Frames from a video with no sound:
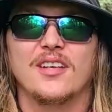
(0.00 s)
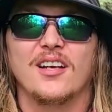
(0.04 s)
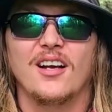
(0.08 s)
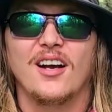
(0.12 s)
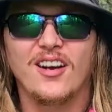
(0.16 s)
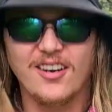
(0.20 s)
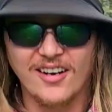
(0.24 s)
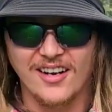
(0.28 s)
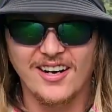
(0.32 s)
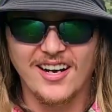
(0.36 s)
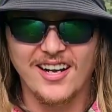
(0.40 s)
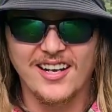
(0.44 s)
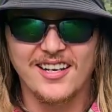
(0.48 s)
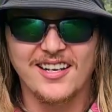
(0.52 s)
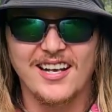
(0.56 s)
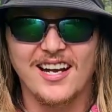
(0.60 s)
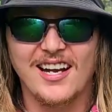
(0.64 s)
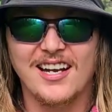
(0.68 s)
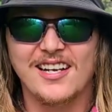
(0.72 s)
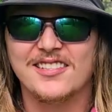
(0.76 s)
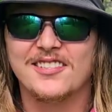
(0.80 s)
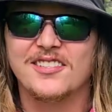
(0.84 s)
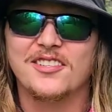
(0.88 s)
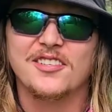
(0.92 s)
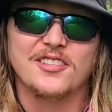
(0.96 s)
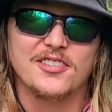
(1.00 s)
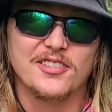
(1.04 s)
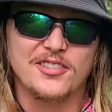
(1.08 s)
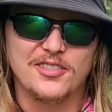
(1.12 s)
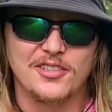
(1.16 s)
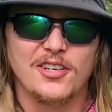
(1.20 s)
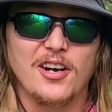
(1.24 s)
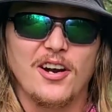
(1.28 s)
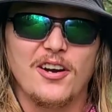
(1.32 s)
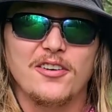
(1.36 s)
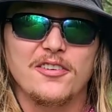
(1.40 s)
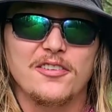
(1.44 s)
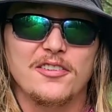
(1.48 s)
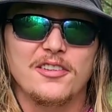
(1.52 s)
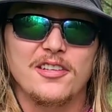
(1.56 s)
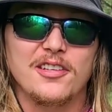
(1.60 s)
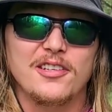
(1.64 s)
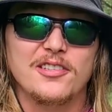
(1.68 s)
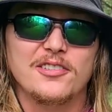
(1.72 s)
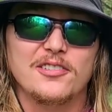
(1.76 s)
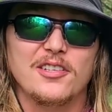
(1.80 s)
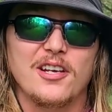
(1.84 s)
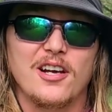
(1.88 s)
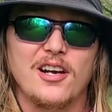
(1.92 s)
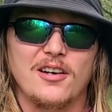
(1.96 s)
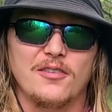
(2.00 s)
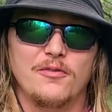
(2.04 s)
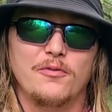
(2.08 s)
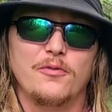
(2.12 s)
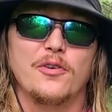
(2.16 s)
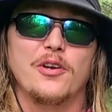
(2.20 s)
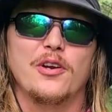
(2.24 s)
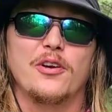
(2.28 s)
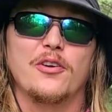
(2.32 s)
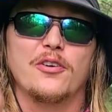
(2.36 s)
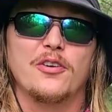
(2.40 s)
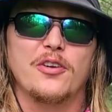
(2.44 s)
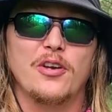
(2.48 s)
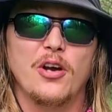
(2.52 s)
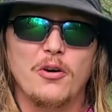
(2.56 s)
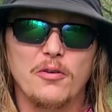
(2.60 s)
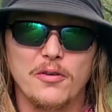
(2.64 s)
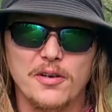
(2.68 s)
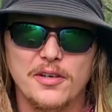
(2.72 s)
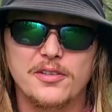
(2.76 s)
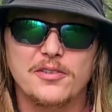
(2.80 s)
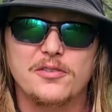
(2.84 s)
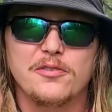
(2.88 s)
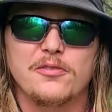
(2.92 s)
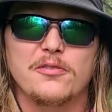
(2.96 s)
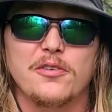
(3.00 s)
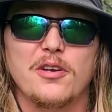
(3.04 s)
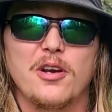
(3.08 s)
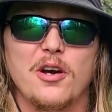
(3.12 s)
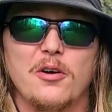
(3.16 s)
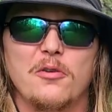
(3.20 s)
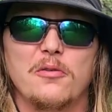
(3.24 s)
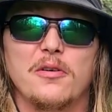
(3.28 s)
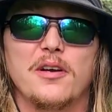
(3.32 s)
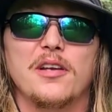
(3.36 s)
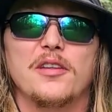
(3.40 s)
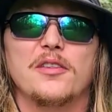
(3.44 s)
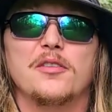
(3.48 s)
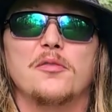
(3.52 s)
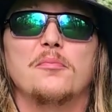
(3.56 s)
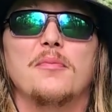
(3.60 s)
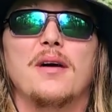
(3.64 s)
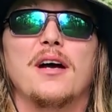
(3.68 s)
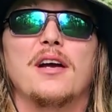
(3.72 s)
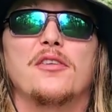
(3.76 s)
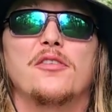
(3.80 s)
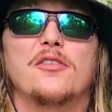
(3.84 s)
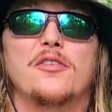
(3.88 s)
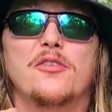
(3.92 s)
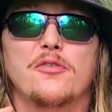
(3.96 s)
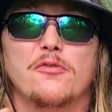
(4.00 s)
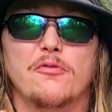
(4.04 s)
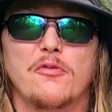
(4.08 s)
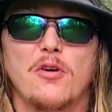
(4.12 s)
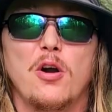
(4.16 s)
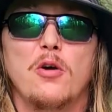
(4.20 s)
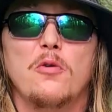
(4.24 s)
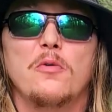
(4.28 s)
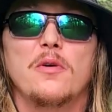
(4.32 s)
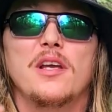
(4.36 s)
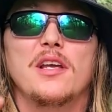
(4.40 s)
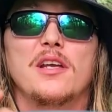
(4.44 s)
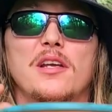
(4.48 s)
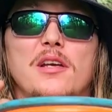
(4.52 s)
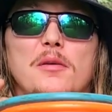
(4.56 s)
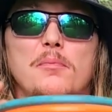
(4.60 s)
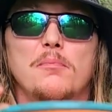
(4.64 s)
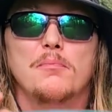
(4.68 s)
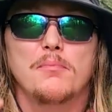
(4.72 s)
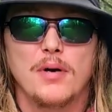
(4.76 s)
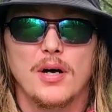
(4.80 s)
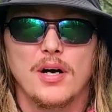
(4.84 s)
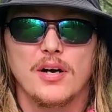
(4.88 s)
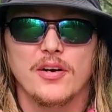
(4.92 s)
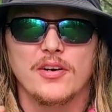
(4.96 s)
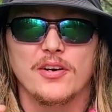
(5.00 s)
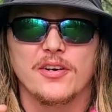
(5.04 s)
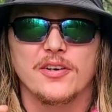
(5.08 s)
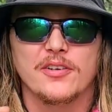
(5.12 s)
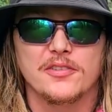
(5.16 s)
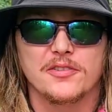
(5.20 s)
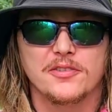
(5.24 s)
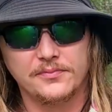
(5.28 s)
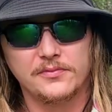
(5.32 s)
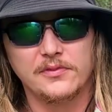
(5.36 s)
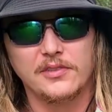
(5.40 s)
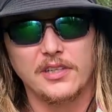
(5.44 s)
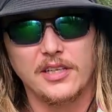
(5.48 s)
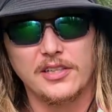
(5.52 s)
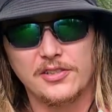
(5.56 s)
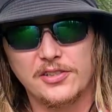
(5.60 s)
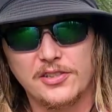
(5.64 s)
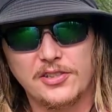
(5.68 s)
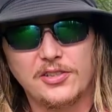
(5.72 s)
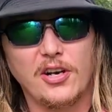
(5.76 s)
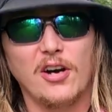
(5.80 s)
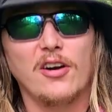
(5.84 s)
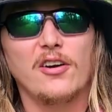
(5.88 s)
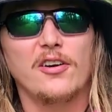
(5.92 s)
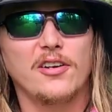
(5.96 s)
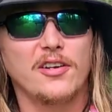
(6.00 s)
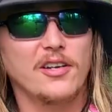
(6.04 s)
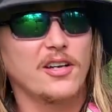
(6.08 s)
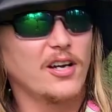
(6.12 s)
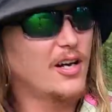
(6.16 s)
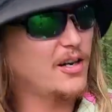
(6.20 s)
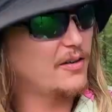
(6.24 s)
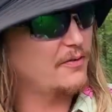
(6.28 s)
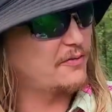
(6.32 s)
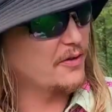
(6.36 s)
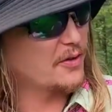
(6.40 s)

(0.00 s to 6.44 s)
All right, guys, and to start things off, we are going to go with my throwing putters. And starting off